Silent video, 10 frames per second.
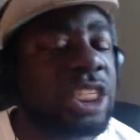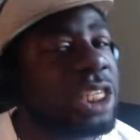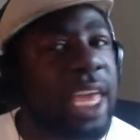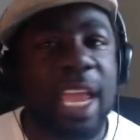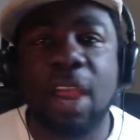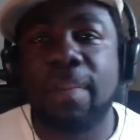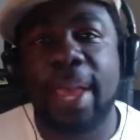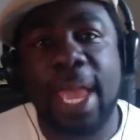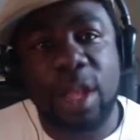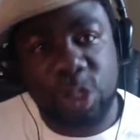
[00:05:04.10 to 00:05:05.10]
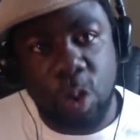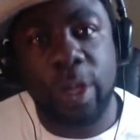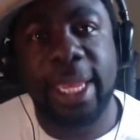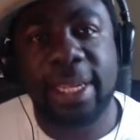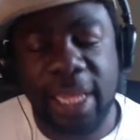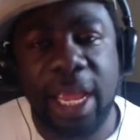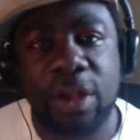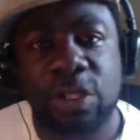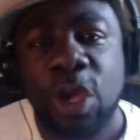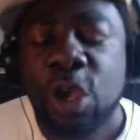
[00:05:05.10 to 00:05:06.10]
just like everybody else going to get
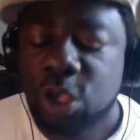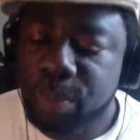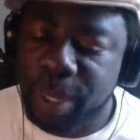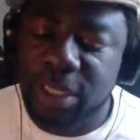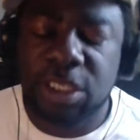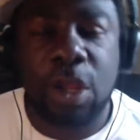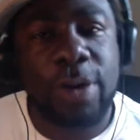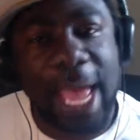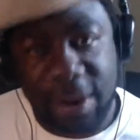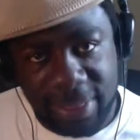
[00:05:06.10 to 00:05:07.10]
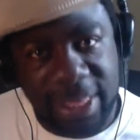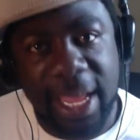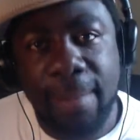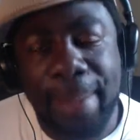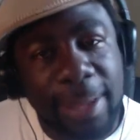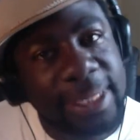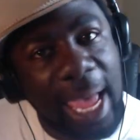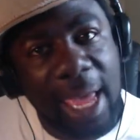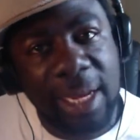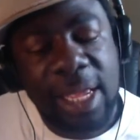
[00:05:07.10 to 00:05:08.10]
theirs. You better slow down and think about
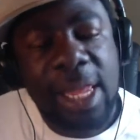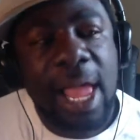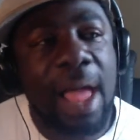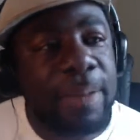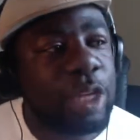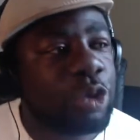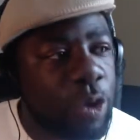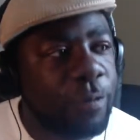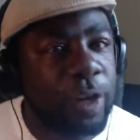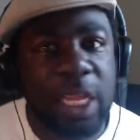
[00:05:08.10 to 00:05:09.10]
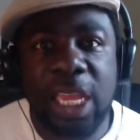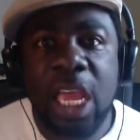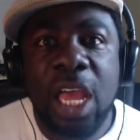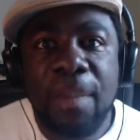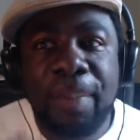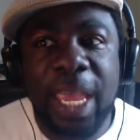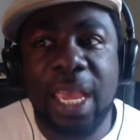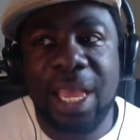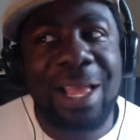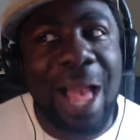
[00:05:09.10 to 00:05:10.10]
that. I mean, truthfully,
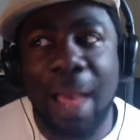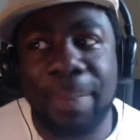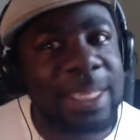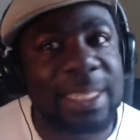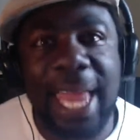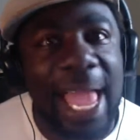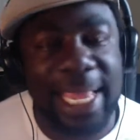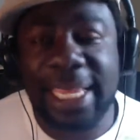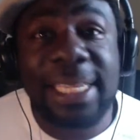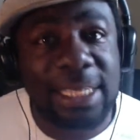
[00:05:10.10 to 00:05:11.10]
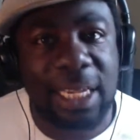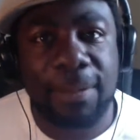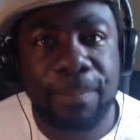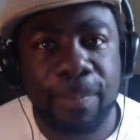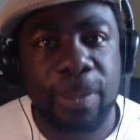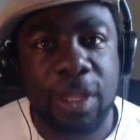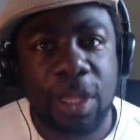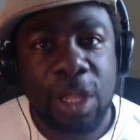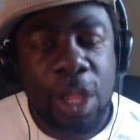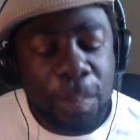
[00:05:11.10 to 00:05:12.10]
being a cop is not easy.
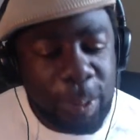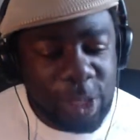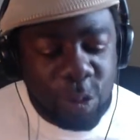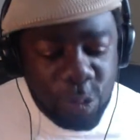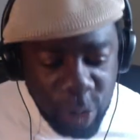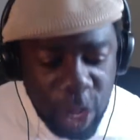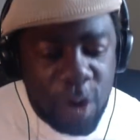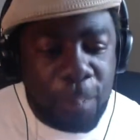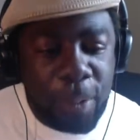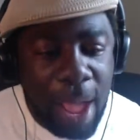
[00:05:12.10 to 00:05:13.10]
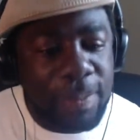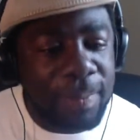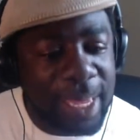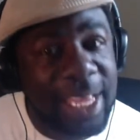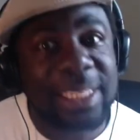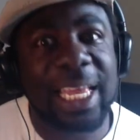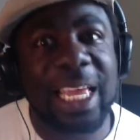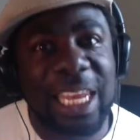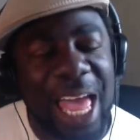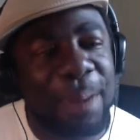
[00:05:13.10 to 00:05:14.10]
But the real problem is,
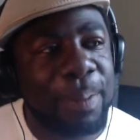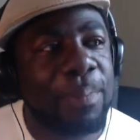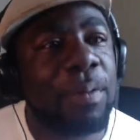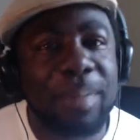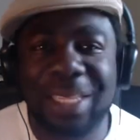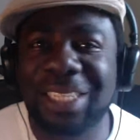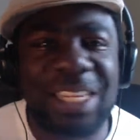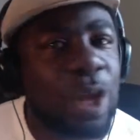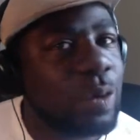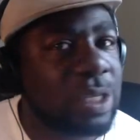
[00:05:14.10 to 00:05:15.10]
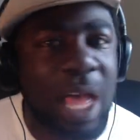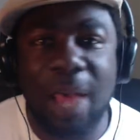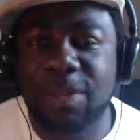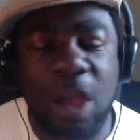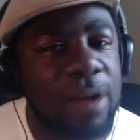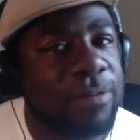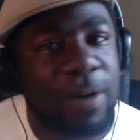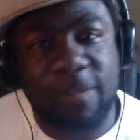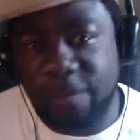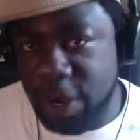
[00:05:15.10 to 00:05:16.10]
like a lot of people mentioned, those cops aren't
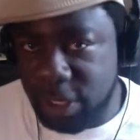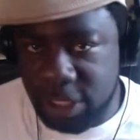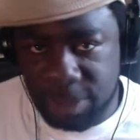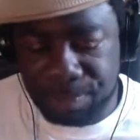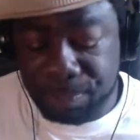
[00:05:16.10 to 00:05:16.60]
from Ferguson.